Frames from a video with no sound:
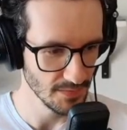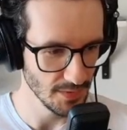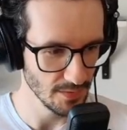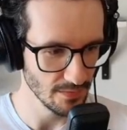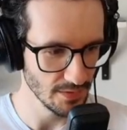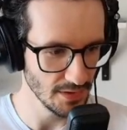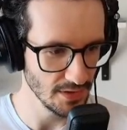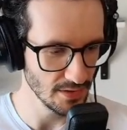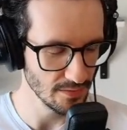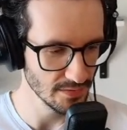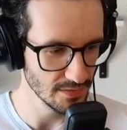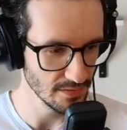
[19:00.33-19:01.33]
Okay,
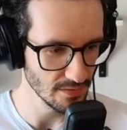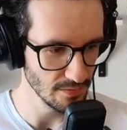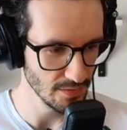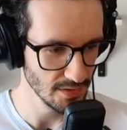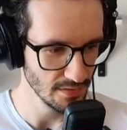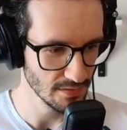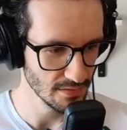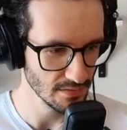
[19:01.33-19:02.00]
how is it going?